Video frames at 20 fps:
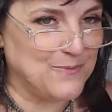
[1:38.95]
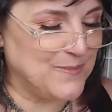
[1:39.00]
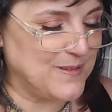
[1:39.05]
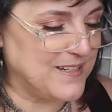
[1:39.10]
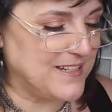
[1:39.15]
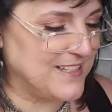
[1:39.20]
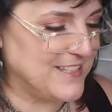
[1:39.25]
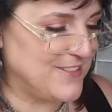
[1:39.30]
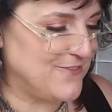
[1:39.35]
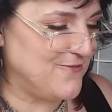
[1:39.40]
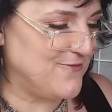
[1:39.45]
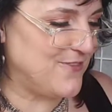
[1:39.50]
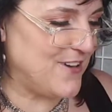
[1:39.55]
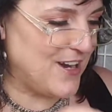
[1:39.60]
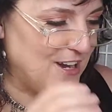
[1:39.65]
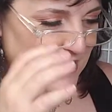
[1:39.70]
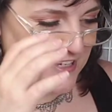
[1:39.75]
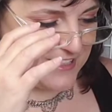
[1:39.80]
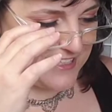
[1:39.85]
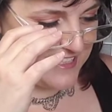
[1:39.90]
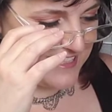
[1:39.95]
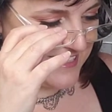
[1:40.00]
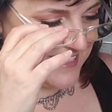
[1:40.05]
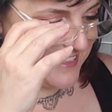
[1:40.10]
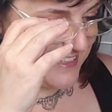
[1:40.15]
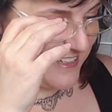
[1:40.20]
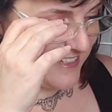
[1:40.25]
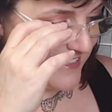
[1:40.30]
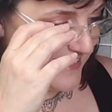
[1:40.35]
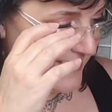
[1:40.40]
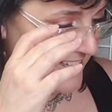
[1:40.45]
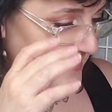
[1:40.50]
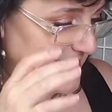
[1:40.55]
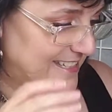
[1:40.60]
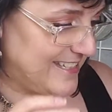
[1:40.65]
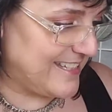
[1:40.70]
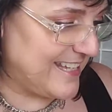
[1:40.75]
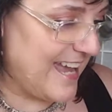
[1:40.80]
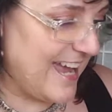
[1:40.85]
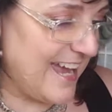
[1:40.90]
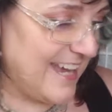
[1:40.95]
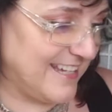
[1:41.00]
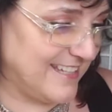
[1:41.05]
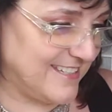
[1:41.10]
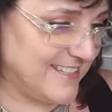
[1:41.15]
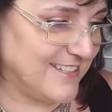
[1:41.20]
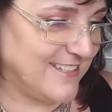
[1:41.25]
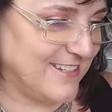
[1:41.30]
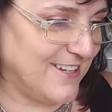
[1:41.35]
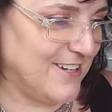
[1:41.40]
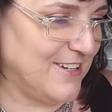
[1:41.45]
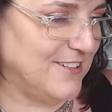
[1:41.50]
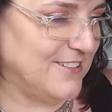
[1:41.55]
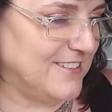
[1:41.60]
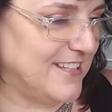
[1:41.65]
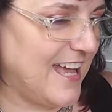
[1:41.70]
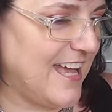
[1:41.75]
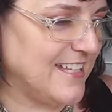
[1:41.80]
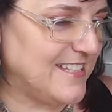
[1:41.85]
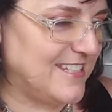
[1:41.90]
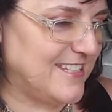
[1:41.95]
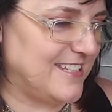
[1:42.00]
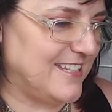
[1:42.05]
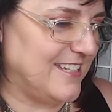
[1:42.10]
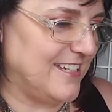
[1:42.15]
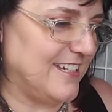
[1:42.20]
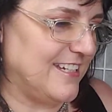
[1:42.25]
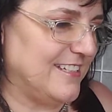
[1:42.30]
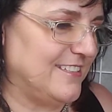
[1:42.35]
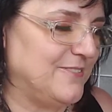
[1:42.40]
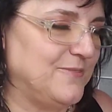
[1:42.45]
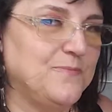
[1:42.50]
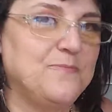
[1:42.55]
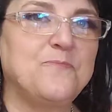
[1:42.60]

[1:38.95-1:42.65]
but it's fairly good size, so that's good.